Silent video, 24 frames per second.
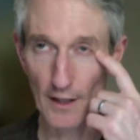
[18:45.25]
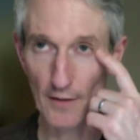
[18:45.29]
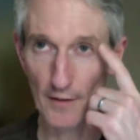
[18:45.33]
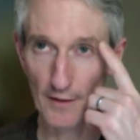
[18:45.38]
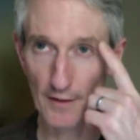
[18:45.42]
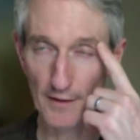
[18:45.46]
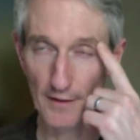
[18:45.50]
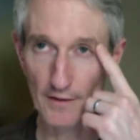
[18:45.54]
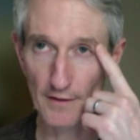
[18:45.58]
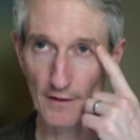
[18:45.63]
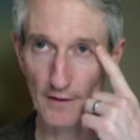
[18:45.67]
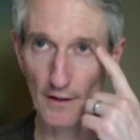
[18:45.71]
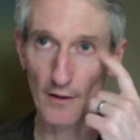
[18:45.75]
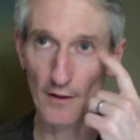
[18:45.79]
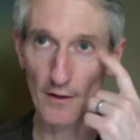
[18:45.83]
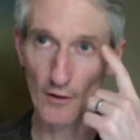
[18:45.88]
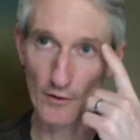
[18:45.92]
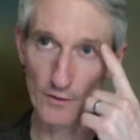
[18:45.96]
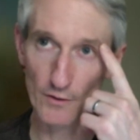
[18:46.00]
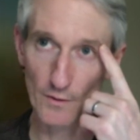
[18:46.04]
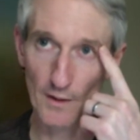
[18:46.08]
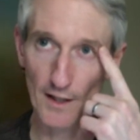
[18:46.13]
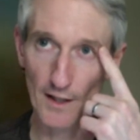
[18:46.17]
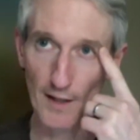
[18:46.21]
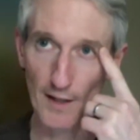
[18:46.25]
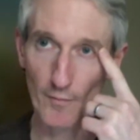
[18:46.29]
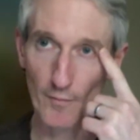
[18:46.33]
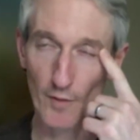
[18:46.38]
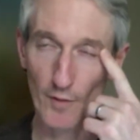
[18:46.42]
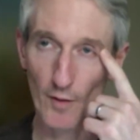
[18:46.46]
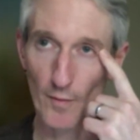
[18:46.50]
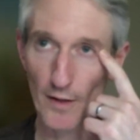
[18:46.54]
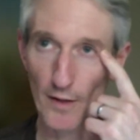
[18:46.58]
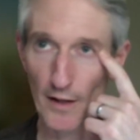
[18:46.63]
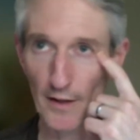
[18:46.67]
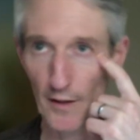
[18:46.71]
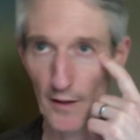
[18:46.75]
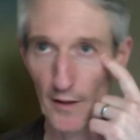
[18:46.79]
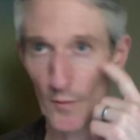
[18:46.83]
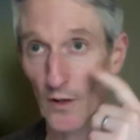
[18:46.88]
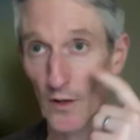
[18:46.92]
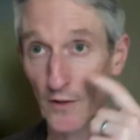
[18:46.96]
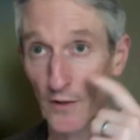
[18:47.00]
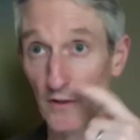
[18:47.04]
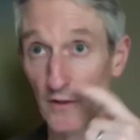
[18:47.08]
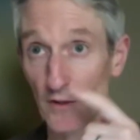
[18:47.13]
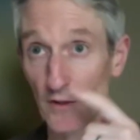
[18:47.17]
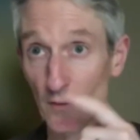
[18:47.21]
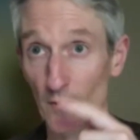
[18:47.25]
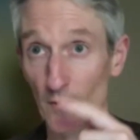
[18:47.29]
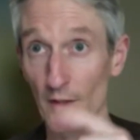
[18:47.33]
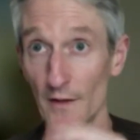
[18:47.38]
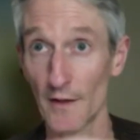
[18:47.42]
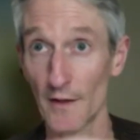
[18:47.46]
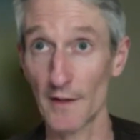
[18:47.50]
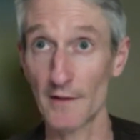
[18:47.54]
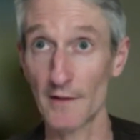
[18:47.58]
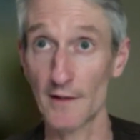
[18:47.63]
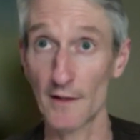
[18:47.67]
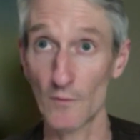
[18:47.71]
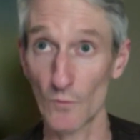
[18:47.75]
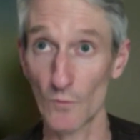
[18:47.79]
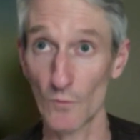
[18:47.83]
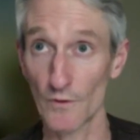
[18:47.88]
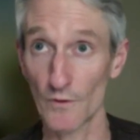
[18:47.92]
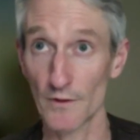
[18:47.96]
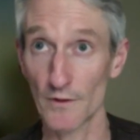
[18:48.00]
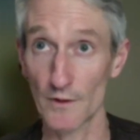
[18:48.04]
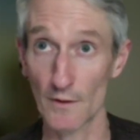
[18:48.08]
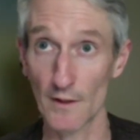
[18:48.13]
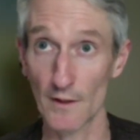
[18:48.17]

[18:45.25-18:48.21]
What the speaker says: then decided not to again, but apparently the pressures have meant they didn't want to do